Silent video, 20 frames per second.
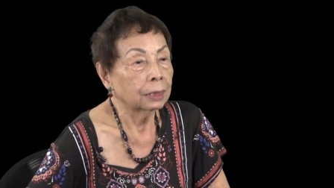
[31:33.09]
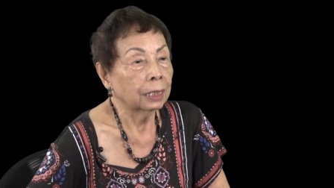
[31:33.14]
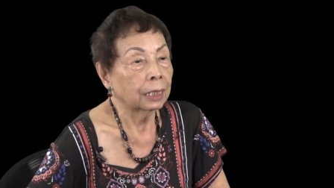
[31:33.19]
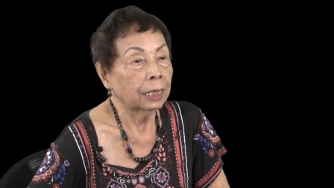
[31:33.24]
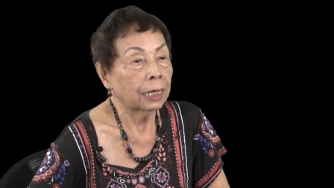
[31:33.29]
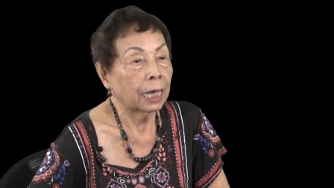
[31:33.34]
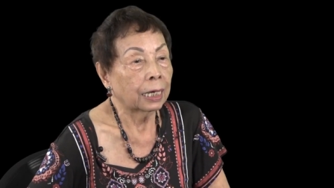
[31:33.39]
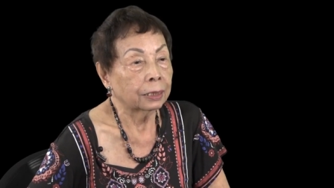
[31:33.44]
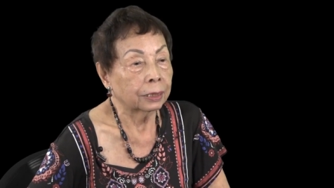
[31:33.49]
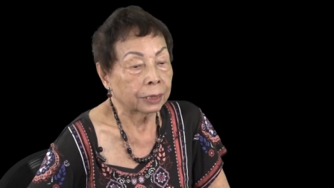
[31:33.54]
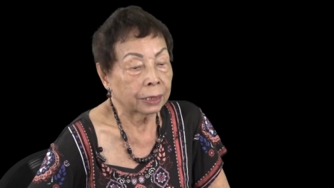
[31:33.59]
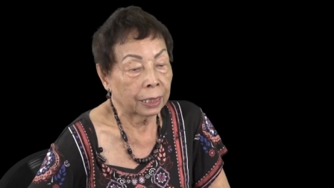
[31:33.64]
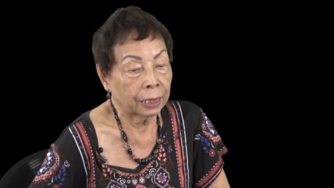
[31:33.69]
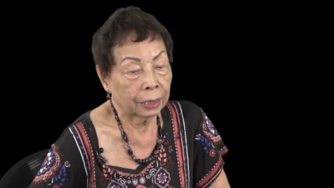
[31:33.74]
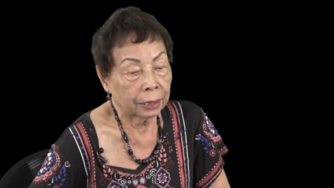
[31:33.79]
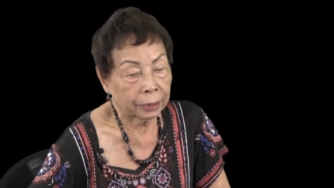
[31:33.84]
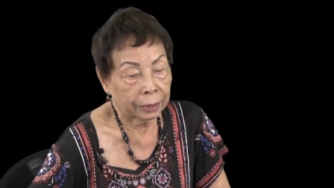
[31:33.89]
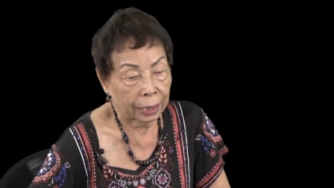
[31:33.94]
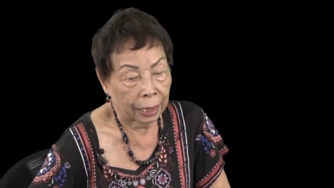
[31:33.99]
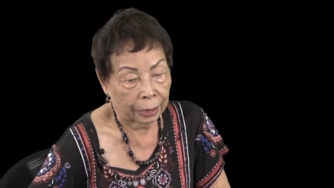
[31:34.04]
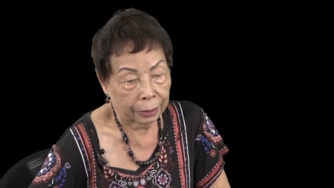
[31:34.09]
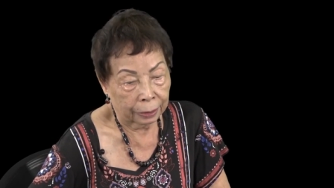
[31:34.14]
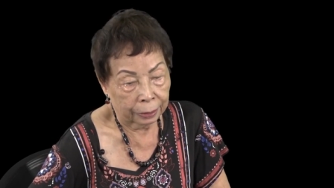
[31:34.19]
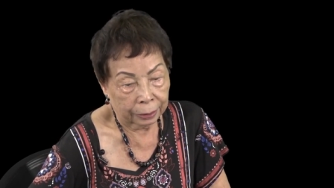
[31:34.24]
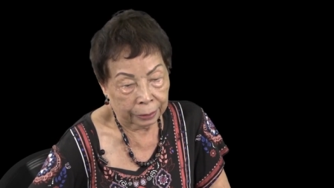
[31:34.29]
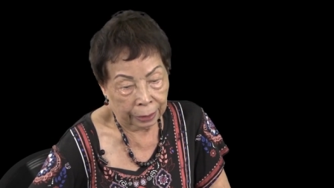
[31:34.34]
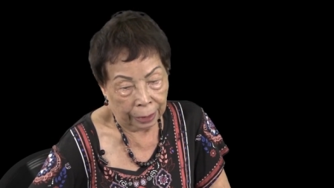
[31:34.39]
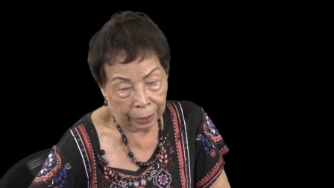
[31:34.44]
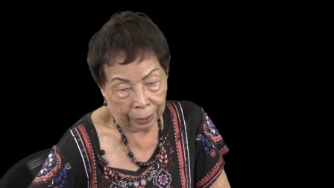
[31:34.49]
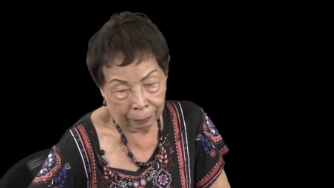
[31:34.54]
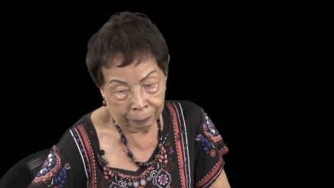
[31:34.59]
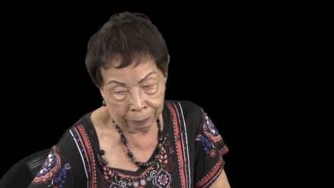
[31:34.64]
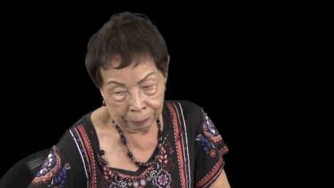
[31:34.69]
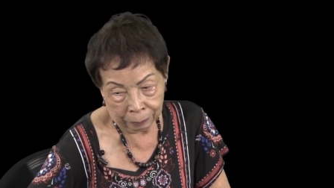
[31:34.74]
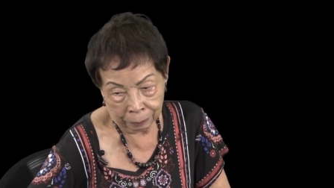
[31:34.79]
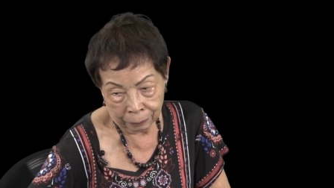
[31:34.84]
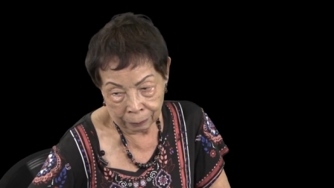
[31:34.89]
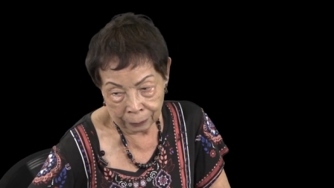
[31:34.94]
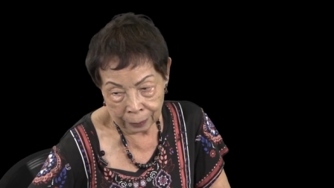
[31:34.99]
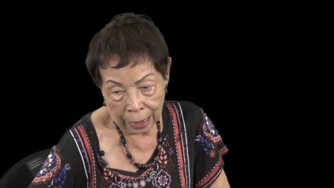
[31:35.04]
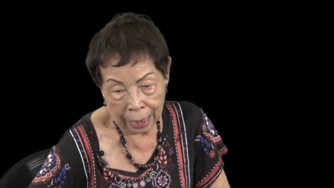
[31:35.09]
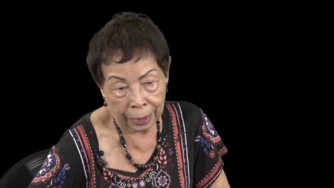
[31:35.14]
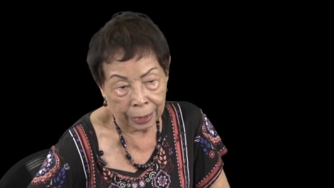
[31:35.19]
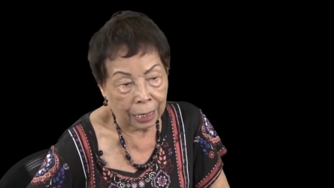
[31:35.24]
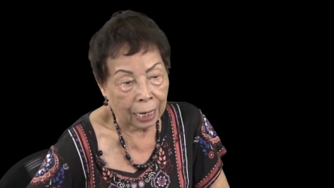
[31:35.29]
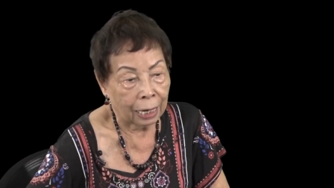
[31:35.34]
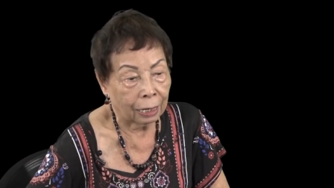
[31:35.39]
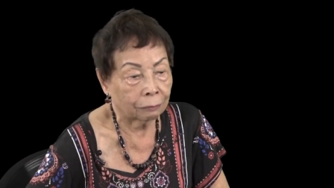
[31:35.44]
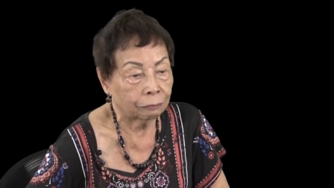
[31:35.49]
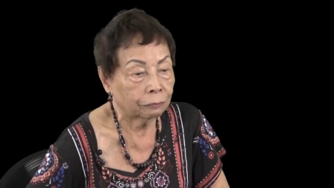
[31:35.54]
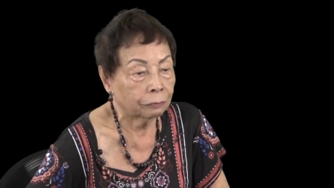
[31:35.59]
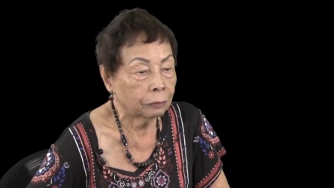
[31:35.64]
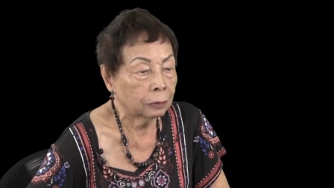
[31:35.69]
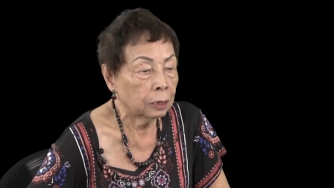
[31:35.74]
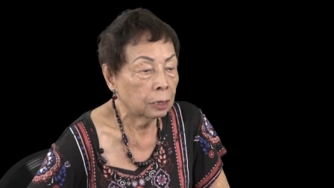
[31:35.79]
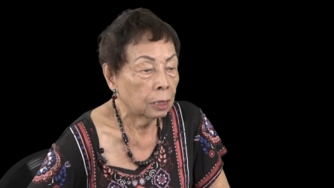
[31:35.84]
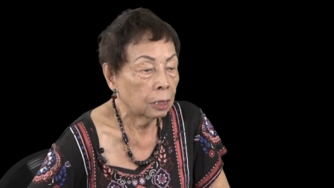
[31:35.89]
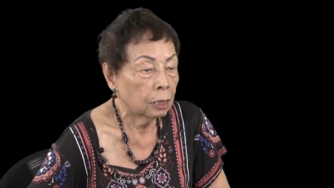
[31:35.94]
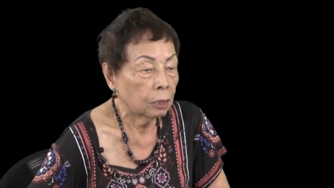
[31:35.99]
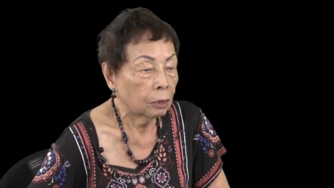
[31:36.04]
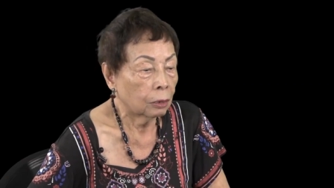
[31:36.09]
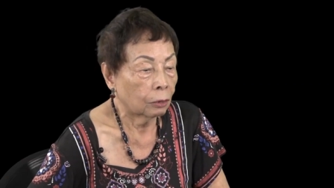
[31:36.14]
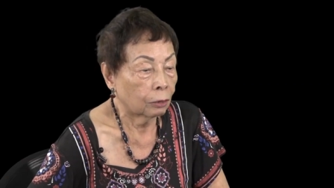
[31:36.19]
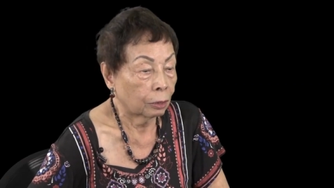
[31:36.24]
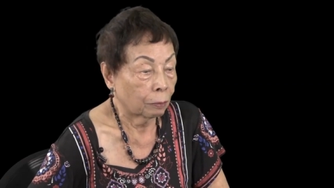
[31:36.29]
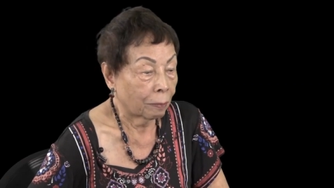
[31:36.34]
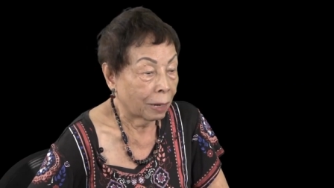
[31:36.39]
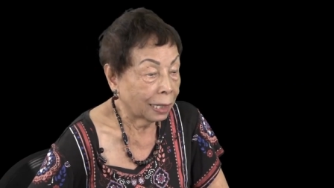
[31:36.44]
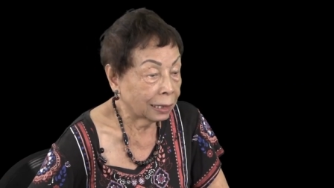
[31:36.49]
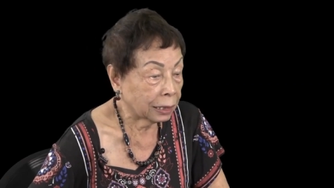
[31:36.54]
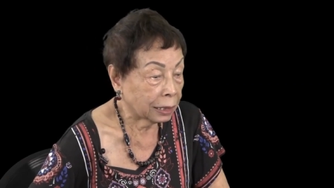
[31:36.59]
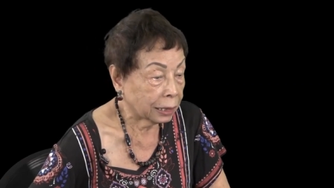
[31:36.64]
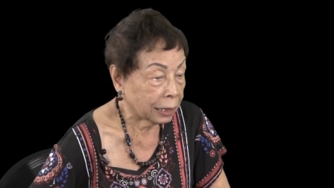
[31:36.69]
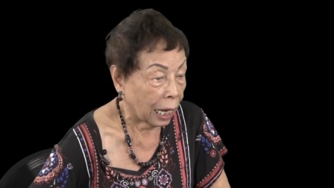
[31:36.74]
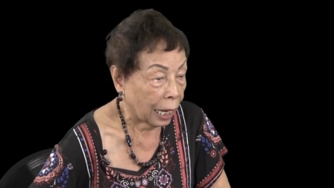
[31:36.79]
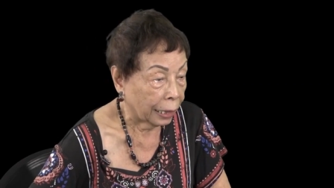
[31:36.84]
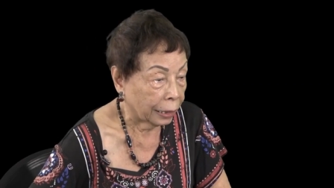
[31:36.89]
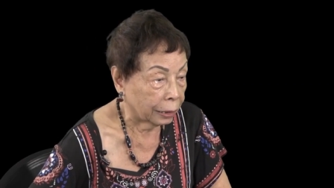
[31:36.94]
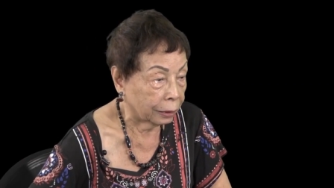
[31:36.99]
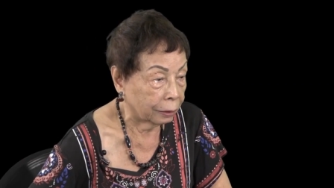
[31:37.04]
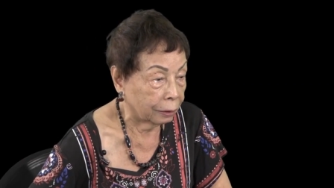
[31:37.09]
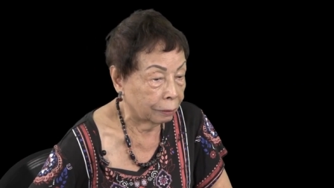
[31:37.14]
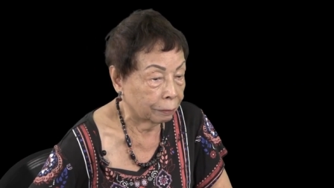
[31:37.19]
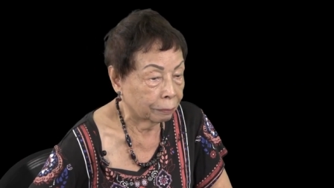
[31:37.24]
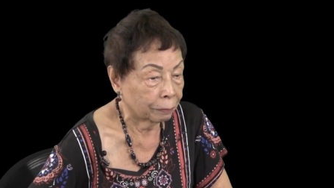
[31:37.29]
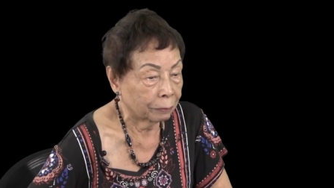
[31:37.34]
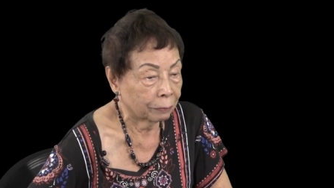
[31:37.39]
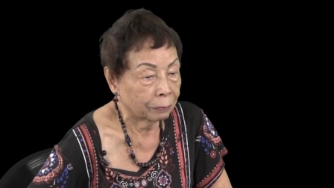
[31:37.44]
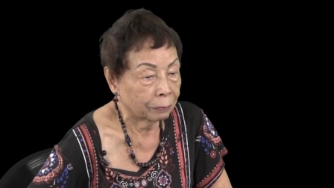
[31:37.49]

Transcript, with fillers: And I think that I have on my side